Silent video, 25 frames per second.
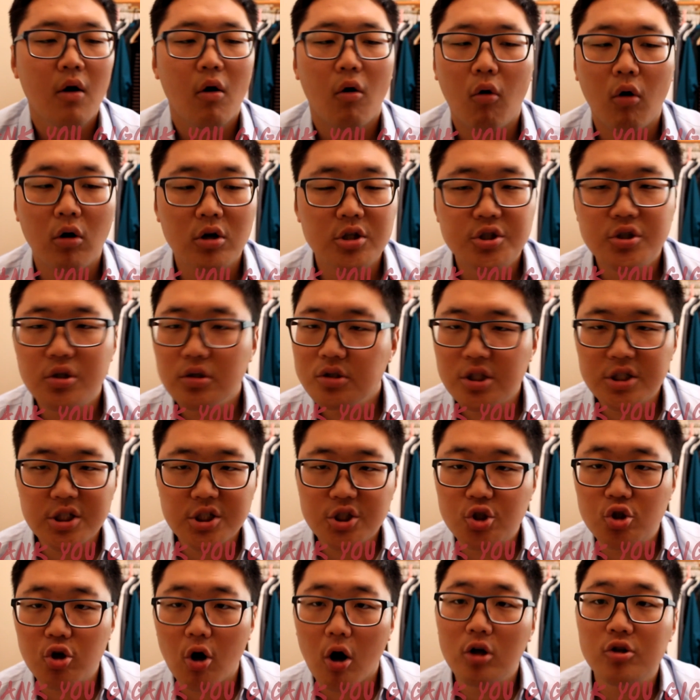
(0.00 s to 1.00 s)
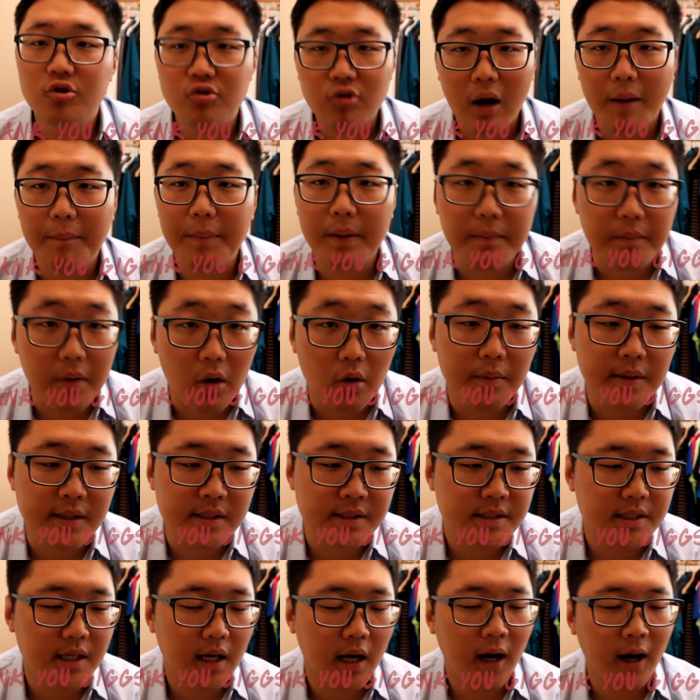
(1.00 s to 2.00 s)
or just jaw-dropping
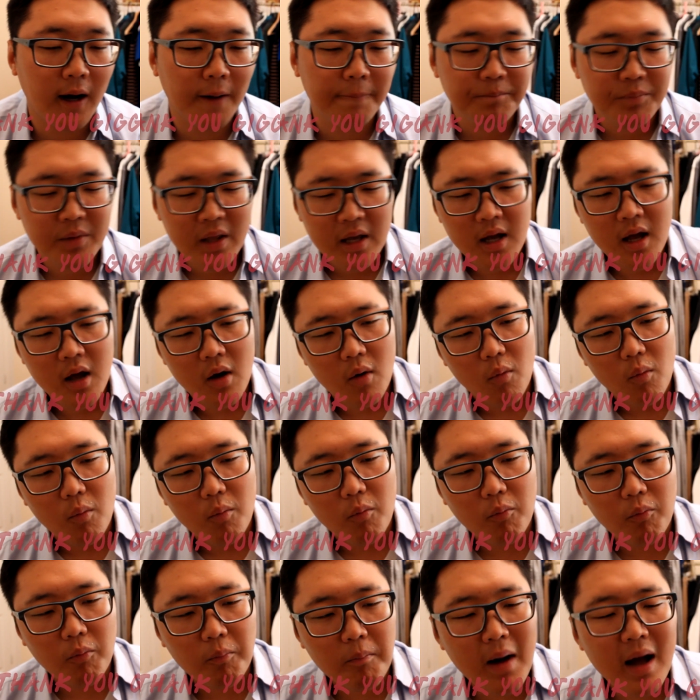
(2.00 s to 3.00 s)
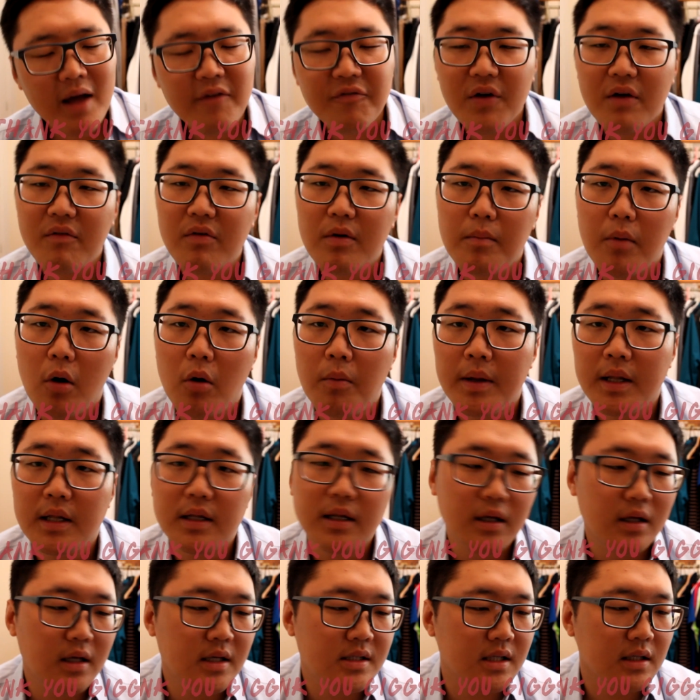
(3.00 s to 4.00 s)
moments, my favorite
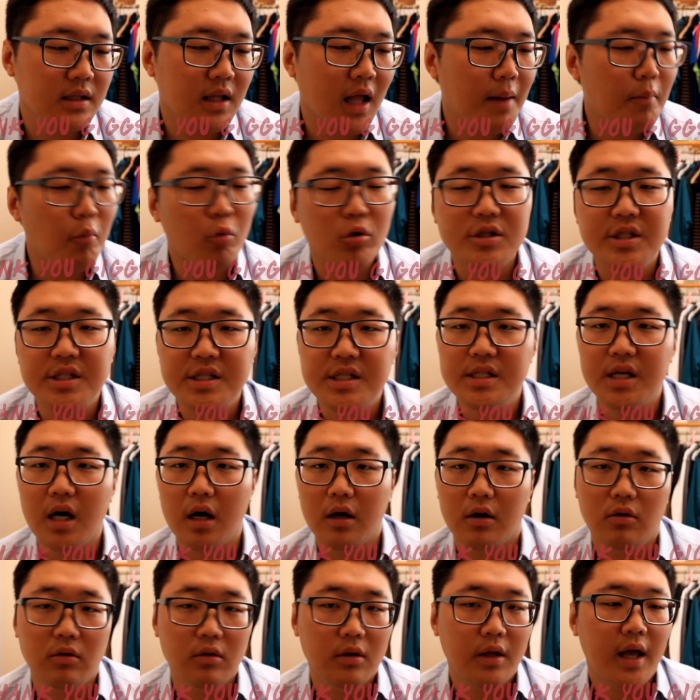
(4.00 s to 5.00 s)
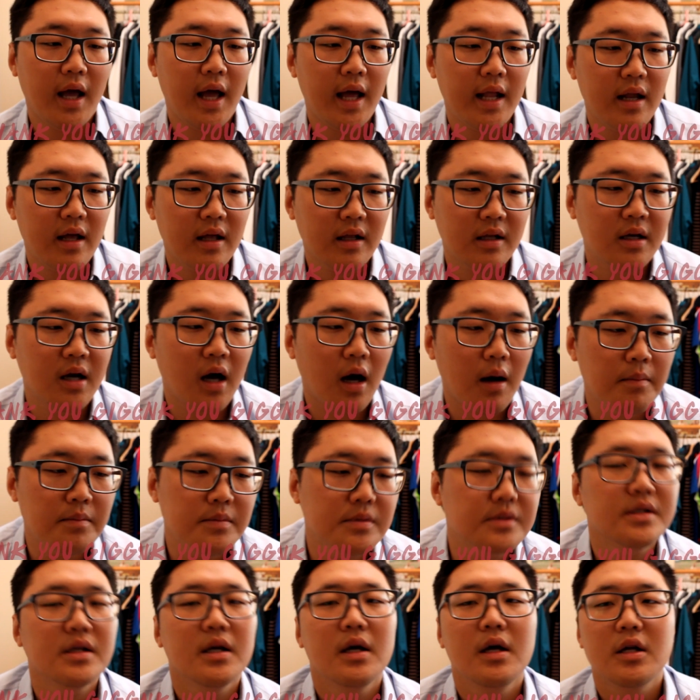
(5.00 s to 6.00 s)
moment is a lot more subtle, and it
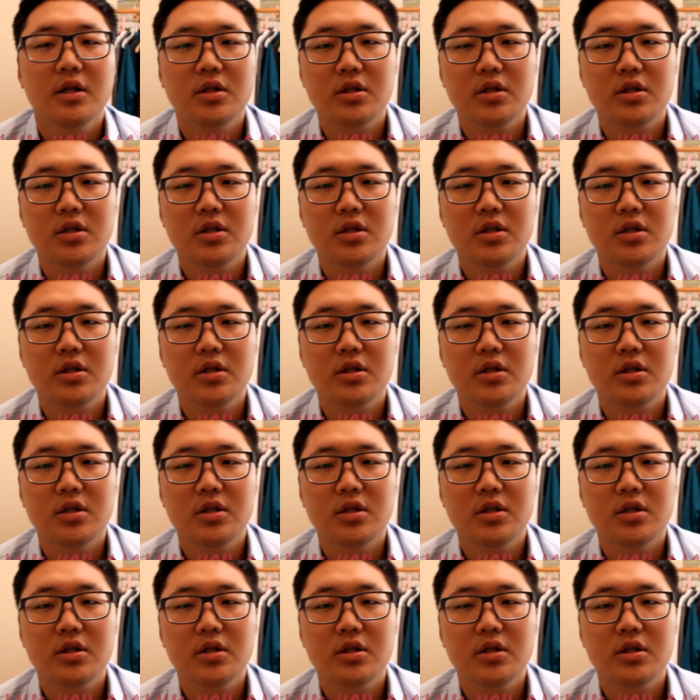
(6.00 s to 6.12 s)
comes